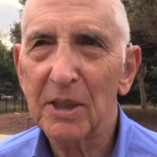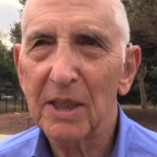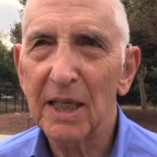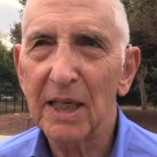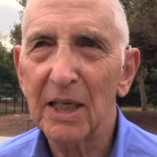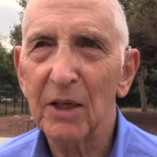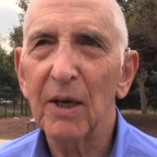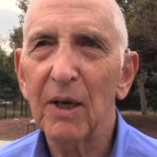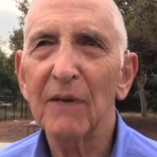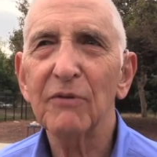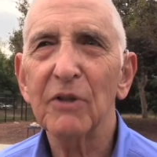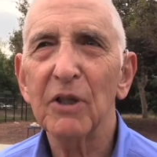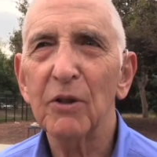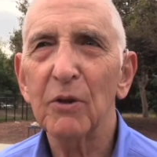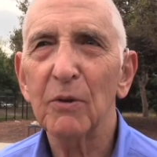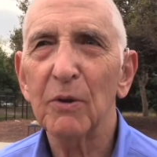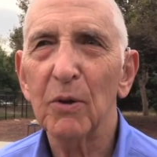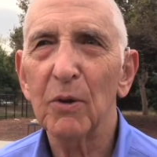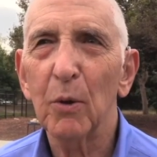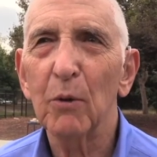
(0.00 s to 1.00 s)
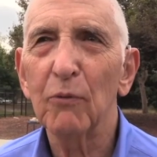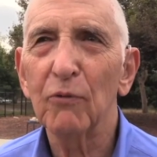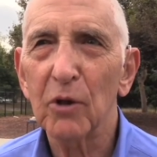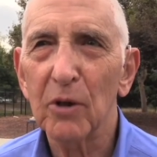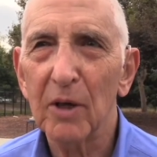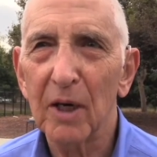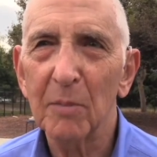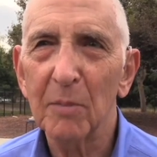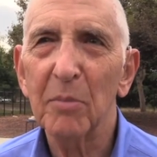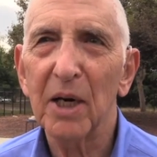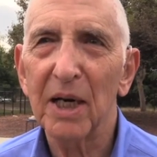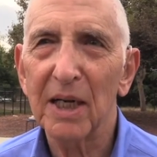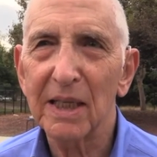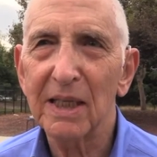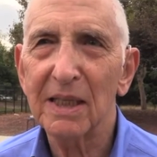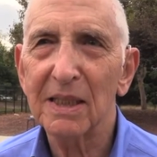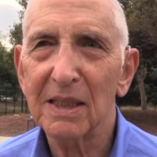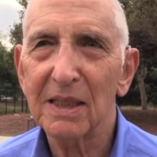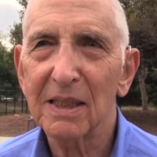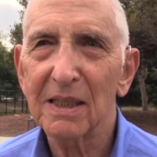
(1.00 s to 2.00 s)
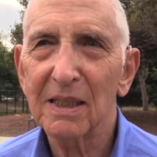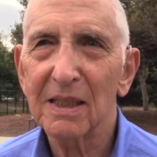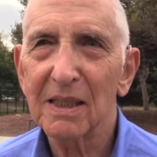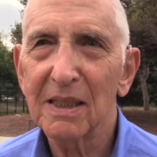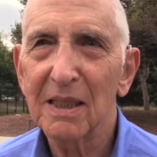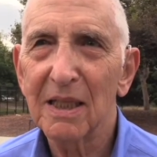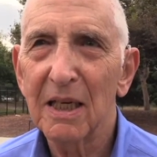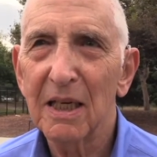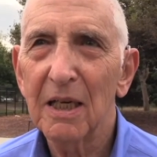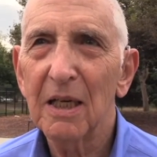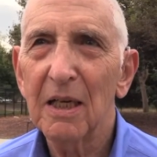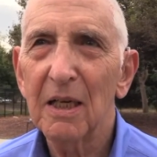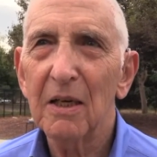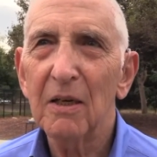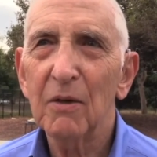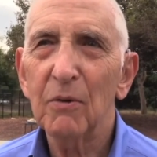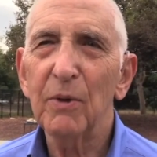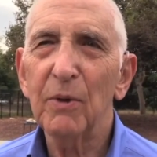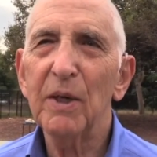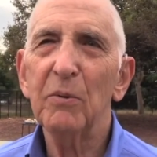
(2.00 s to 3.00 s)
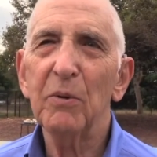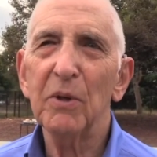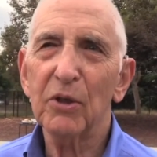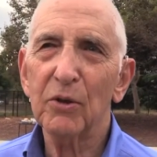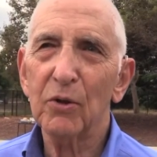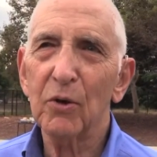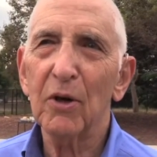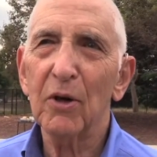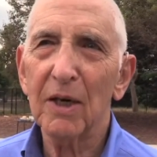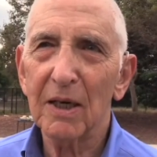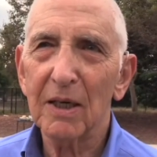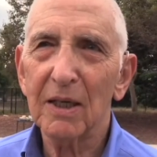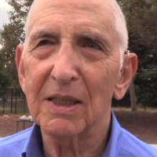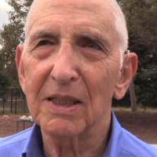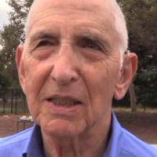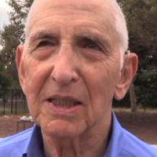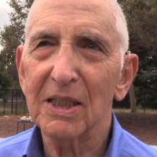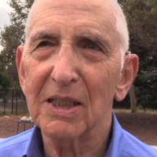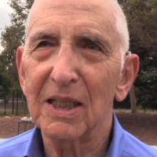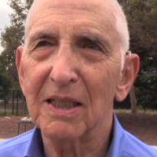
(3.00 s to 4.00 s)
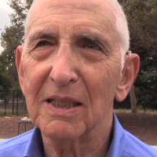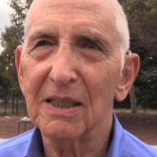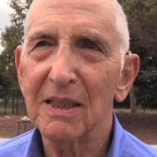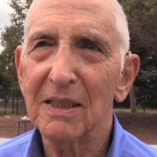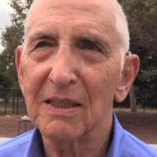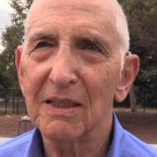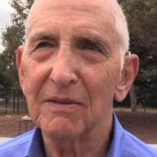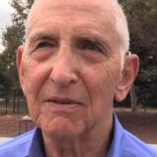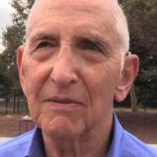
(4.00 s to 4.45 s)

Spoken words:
Day, you have to do it over our bodies. We withdraw our consent.